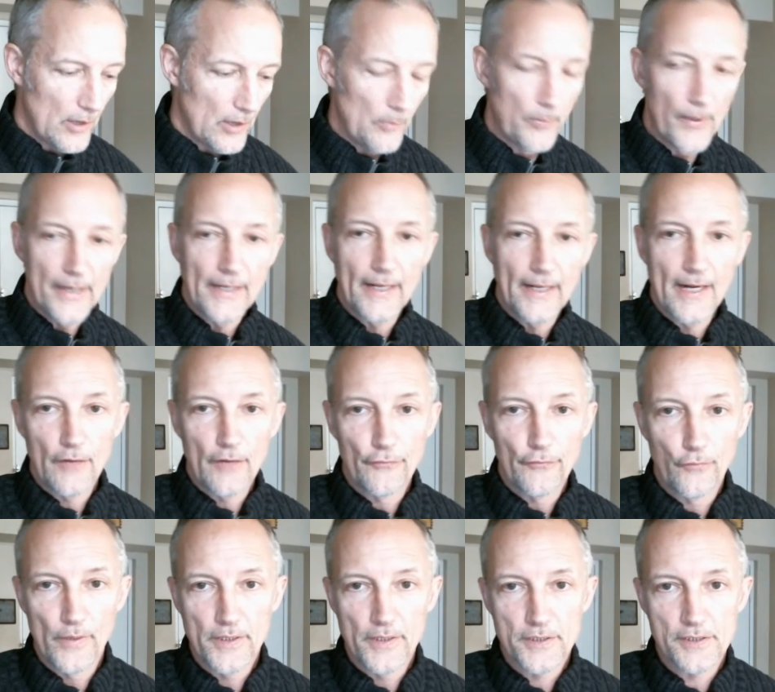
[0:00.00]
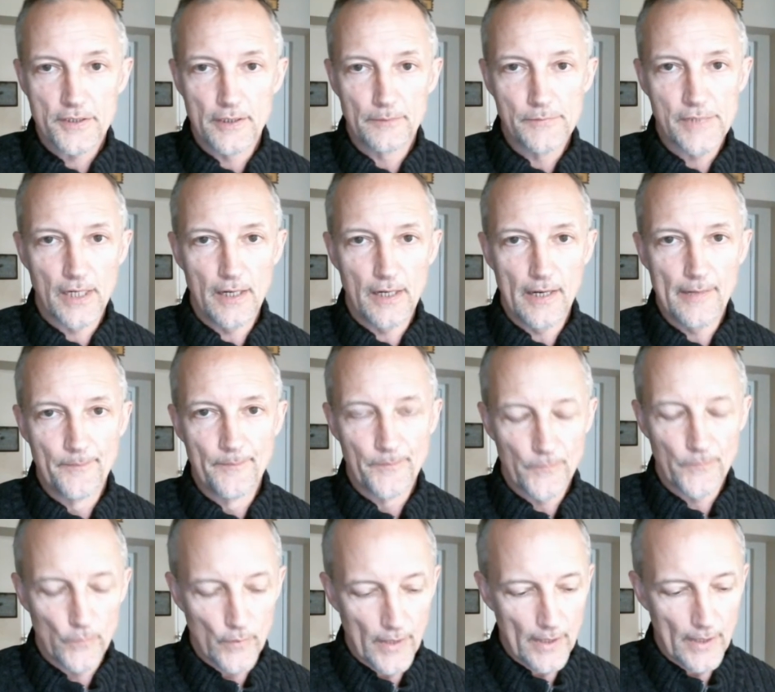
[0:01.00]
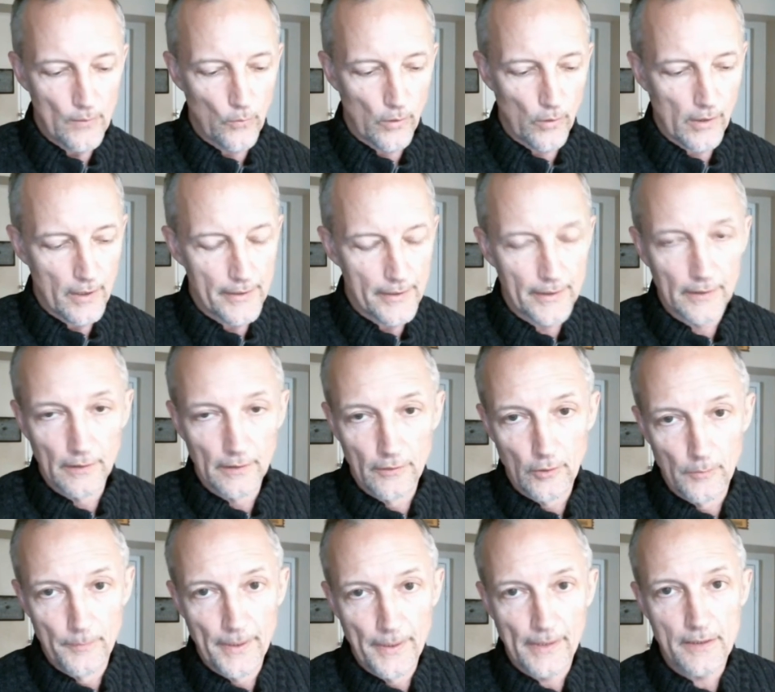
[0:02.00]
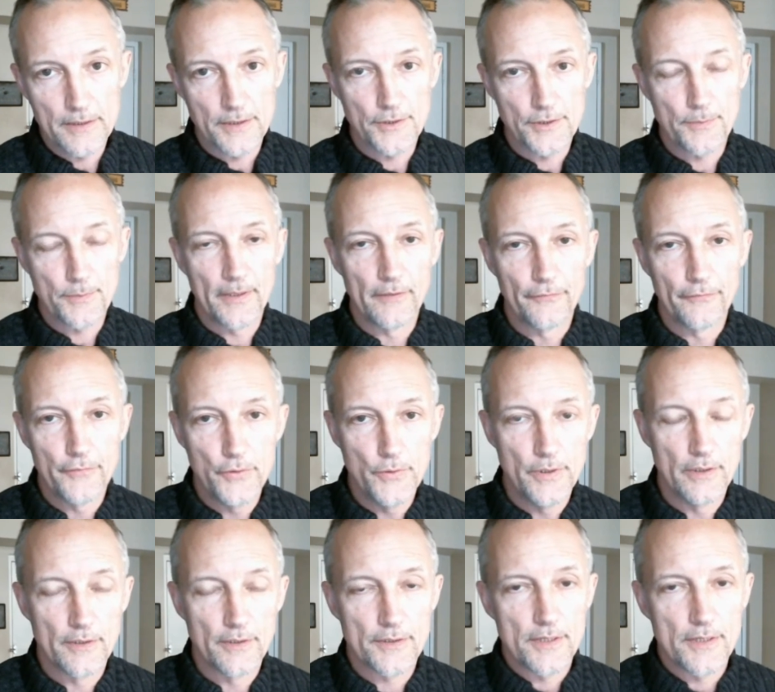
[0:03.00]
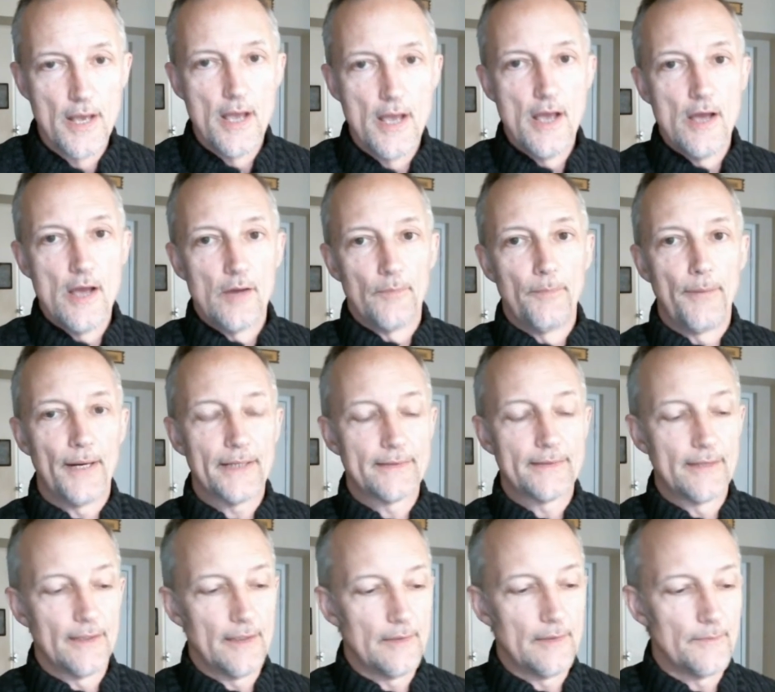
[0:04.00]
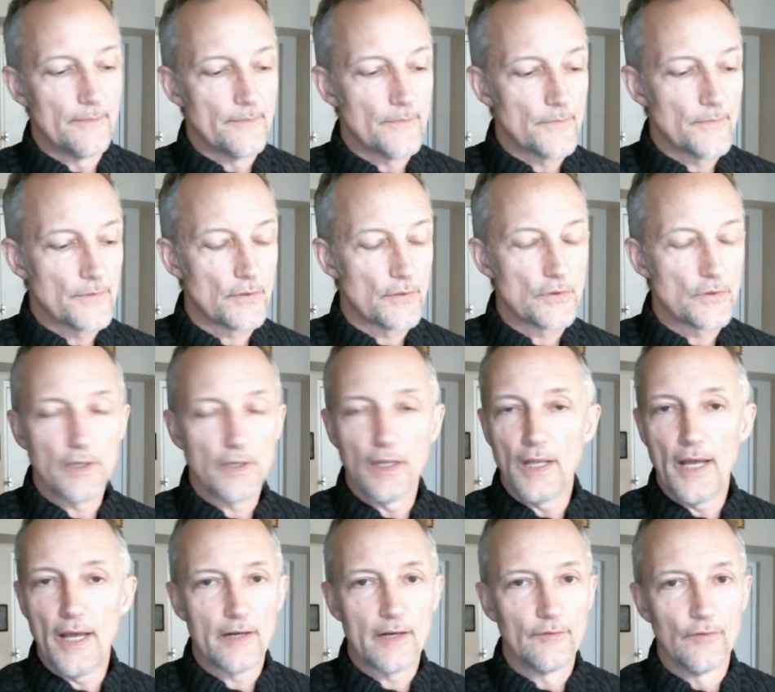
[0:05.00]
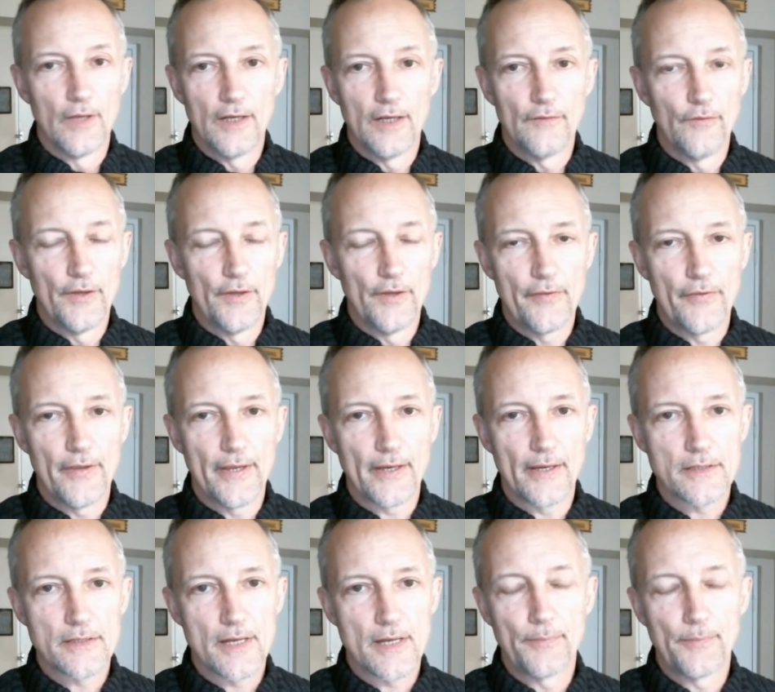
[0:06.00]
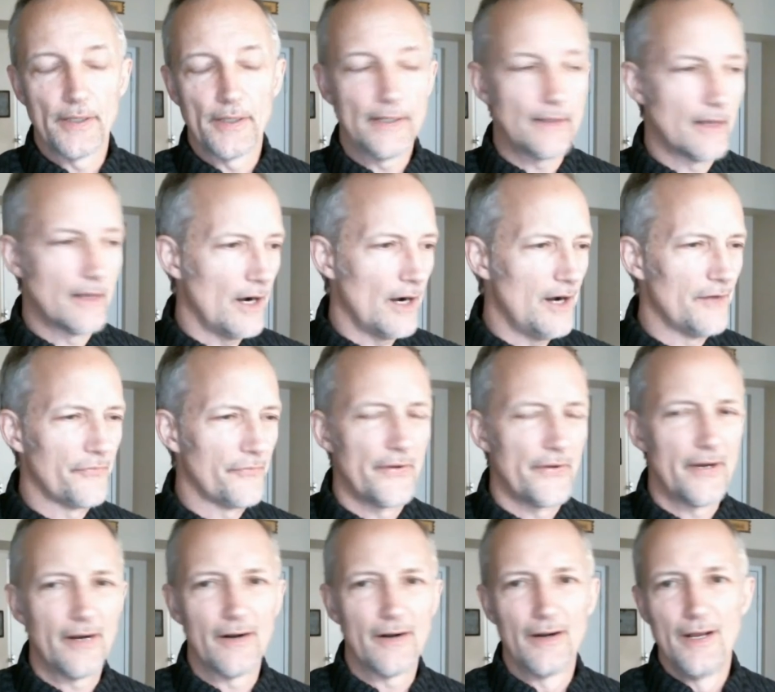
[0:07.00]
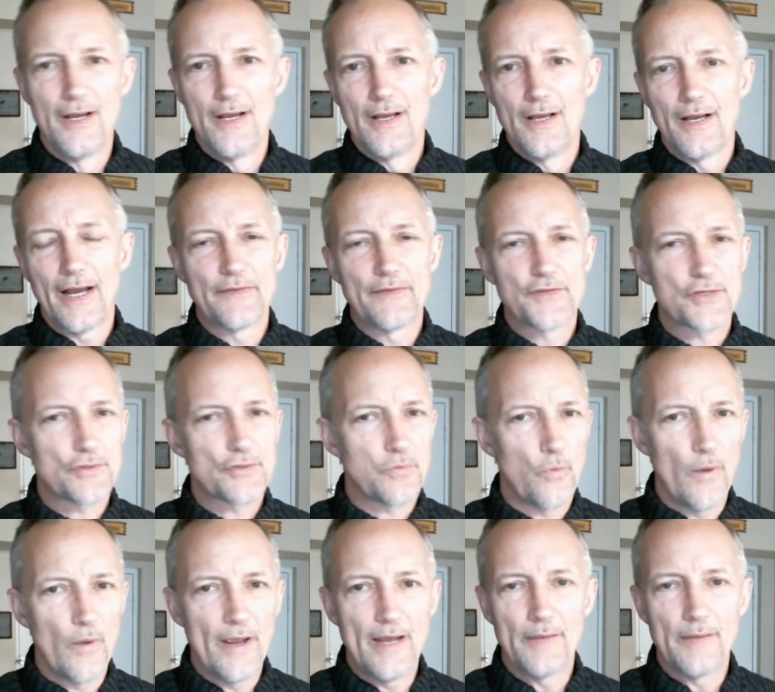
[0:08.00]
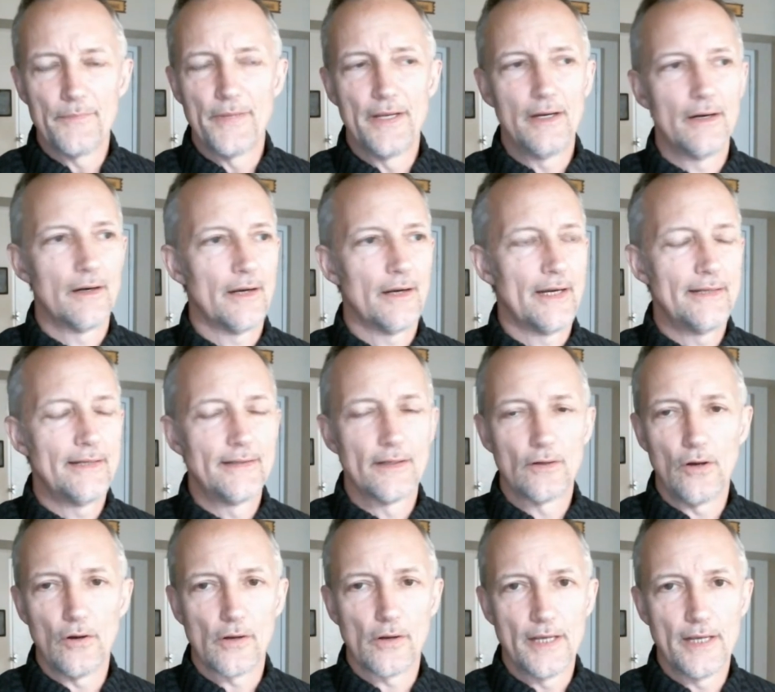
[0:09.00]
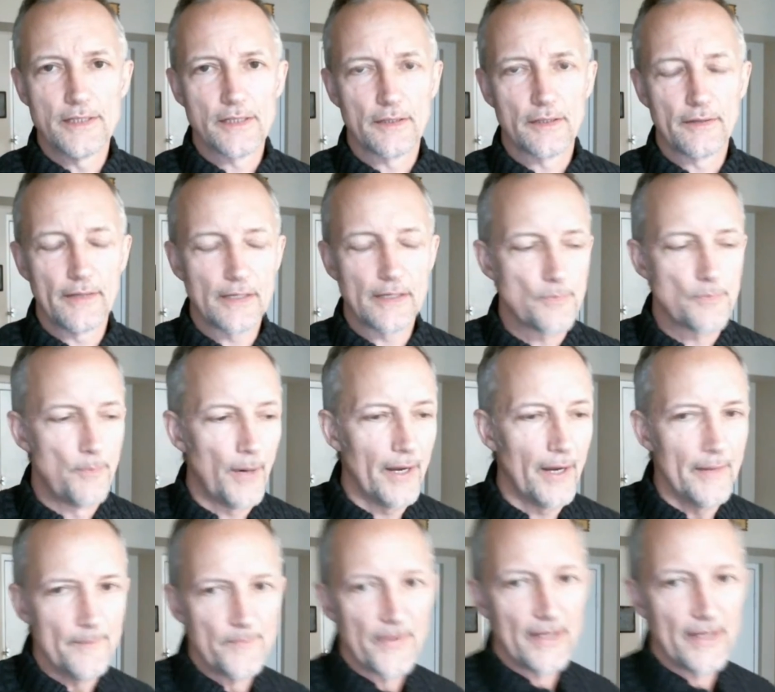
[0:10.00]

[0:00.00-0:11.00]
break it out for you sometime when I work on it a little bit because it's been a few years. But um, so there's a lot of lovely things. I played golf there, I swam there, I did all kinds of things. But